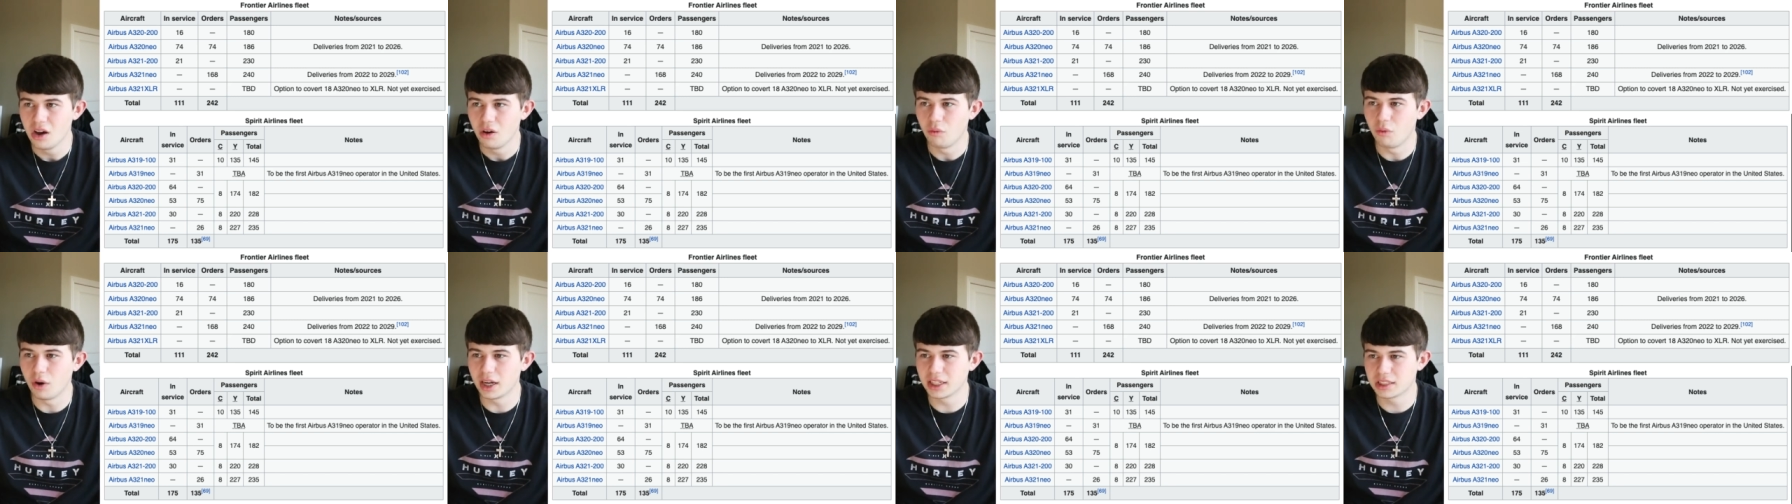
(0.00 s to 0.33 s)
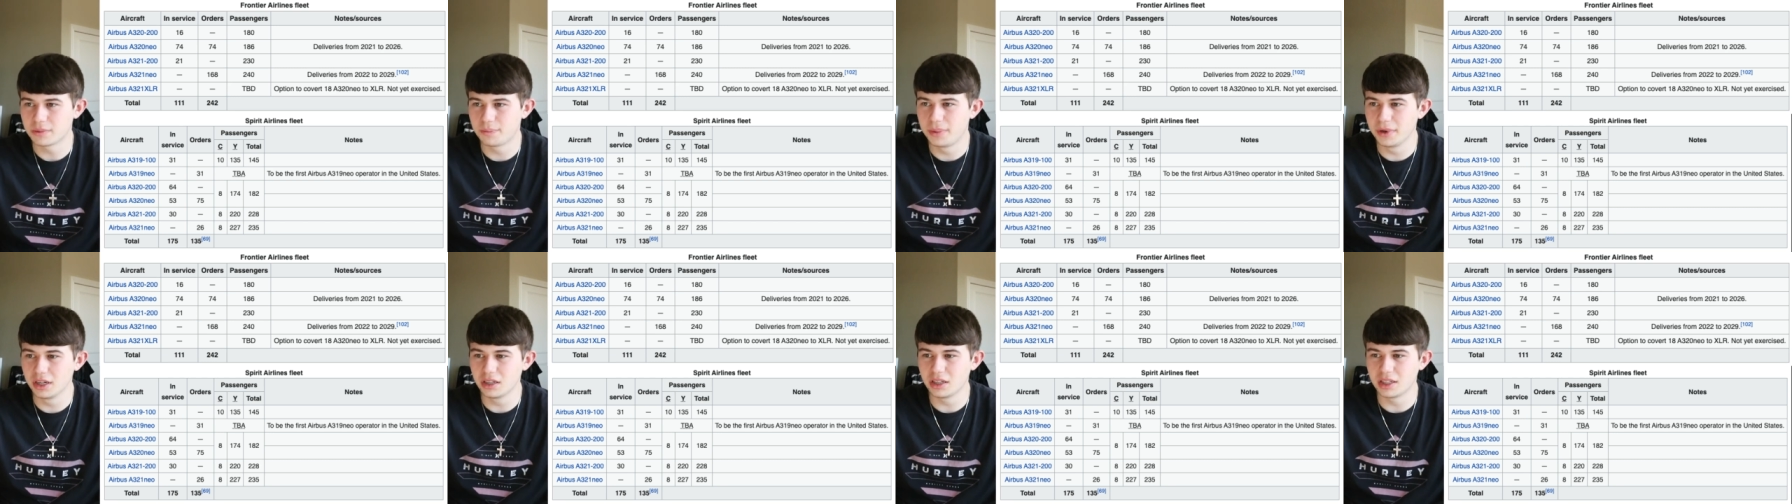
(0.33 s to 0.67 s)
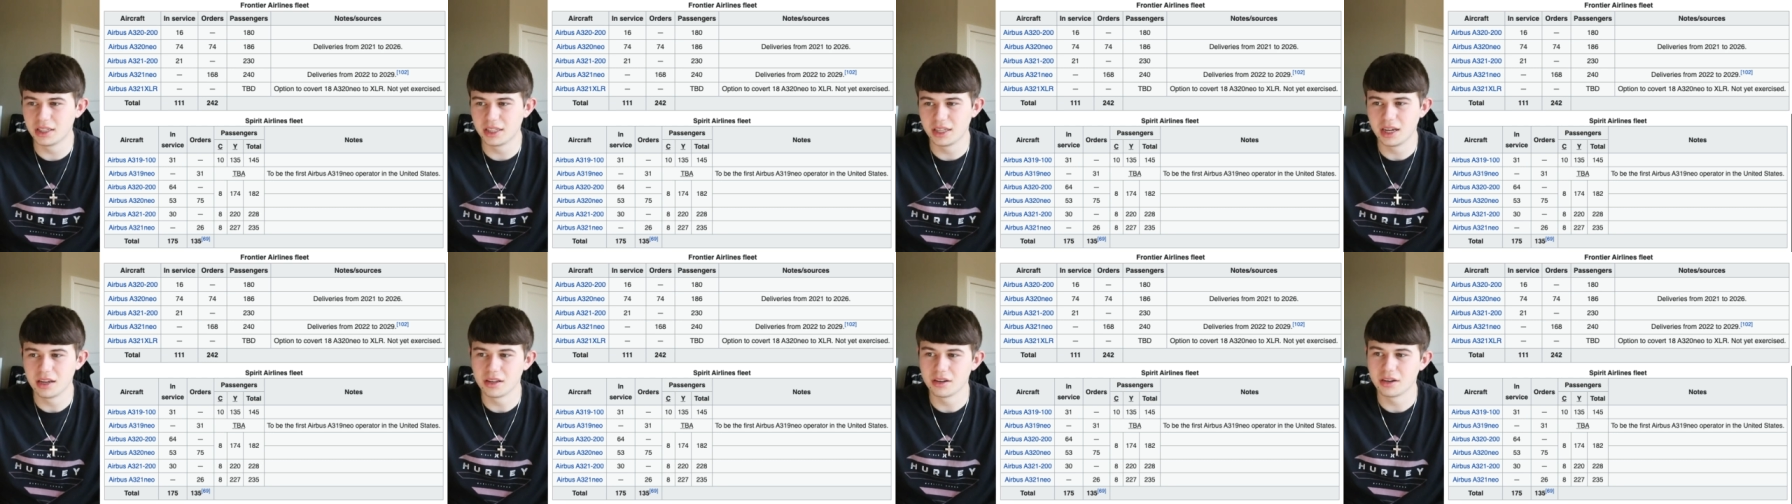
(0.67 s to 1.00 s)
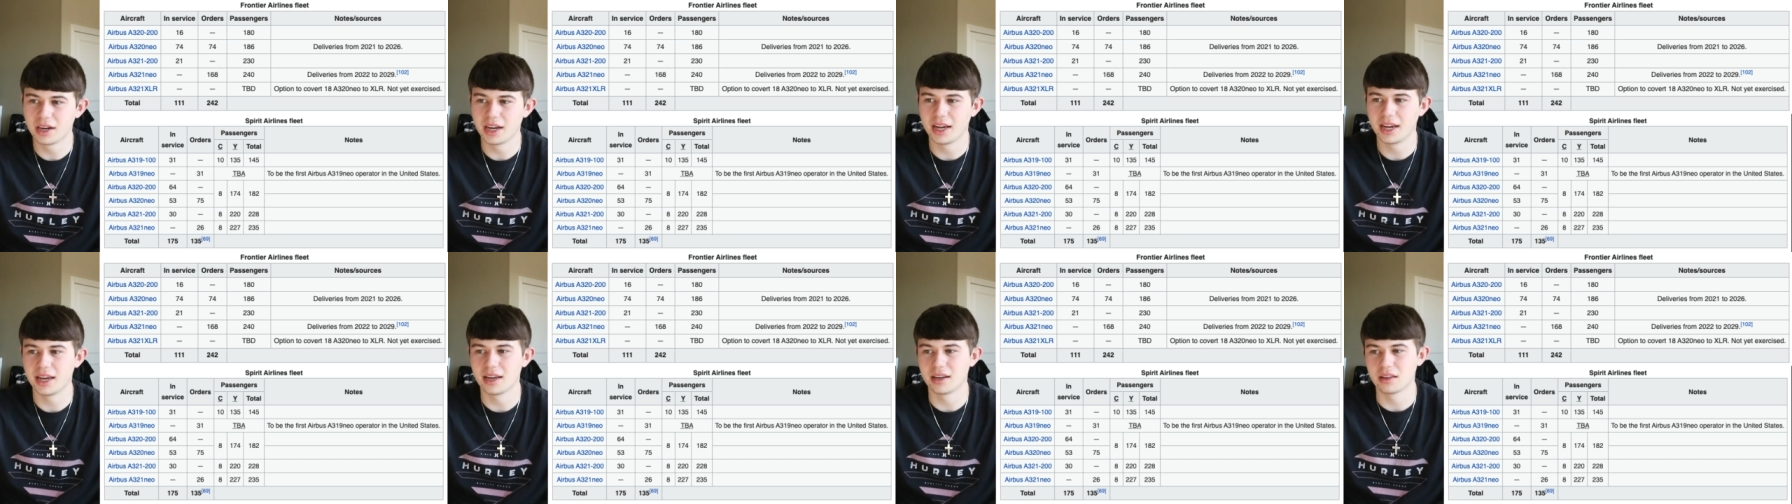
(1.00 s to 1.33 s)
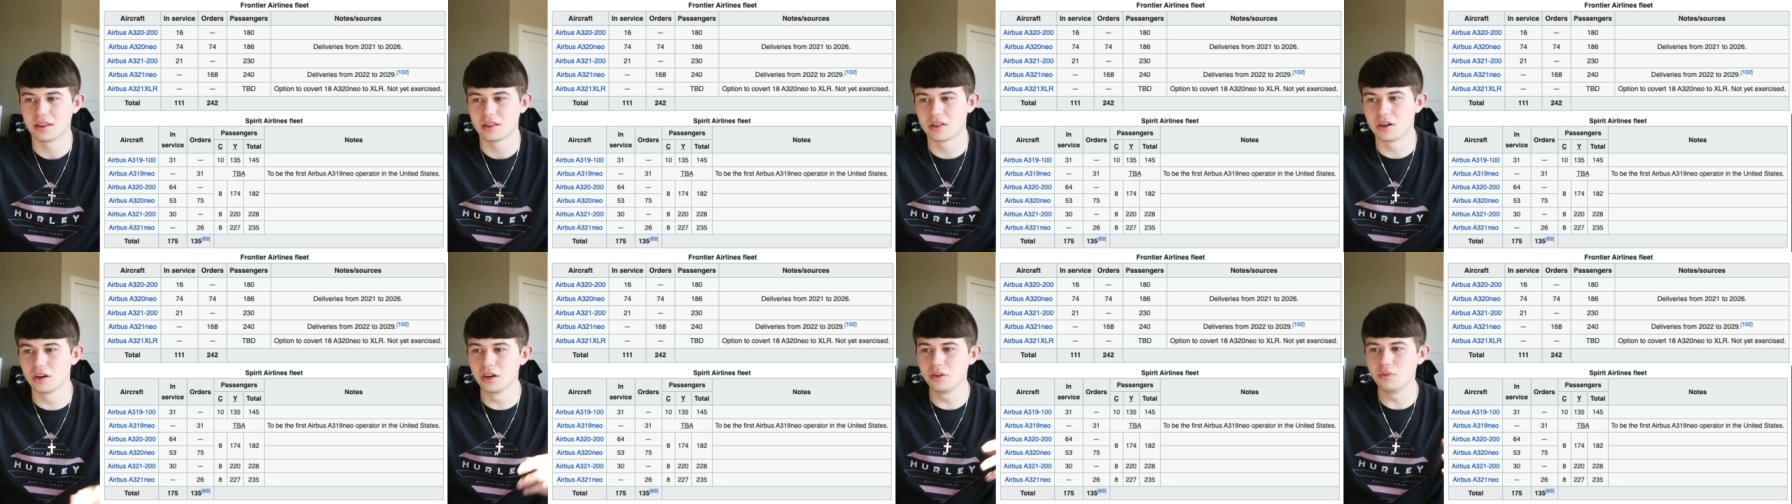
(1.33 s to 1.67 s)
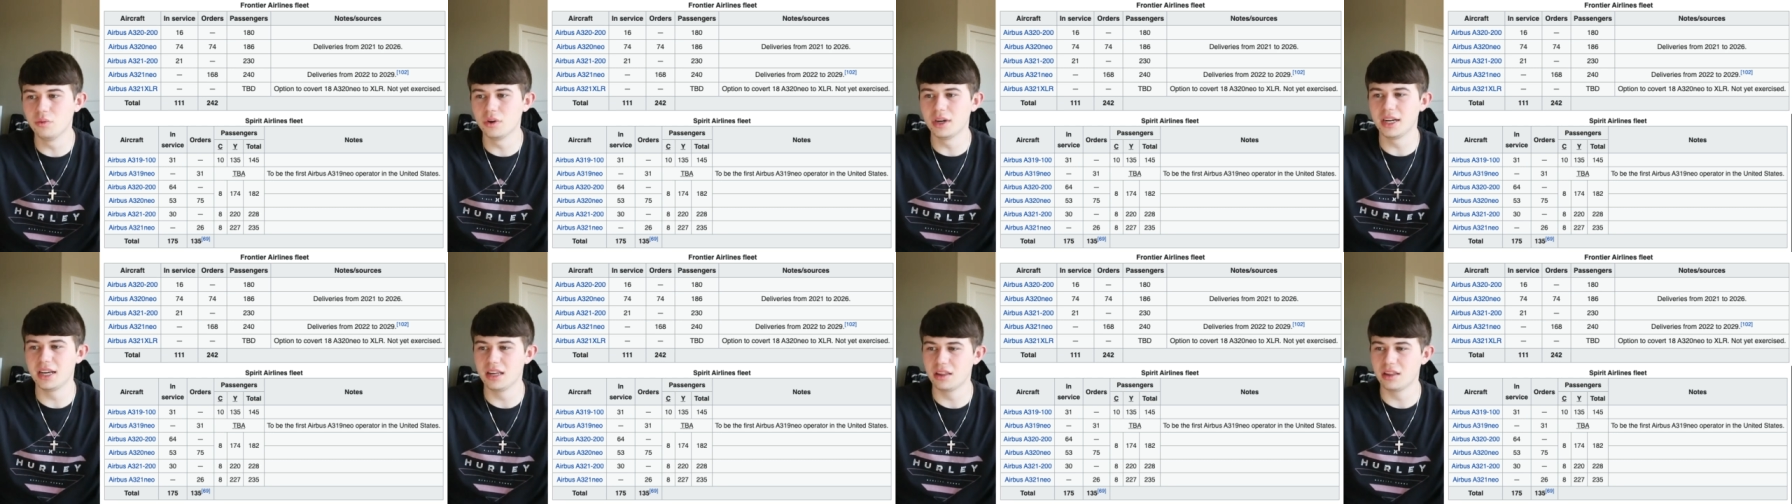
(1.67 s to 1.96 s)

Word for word: While Spirit, on the other hand, 31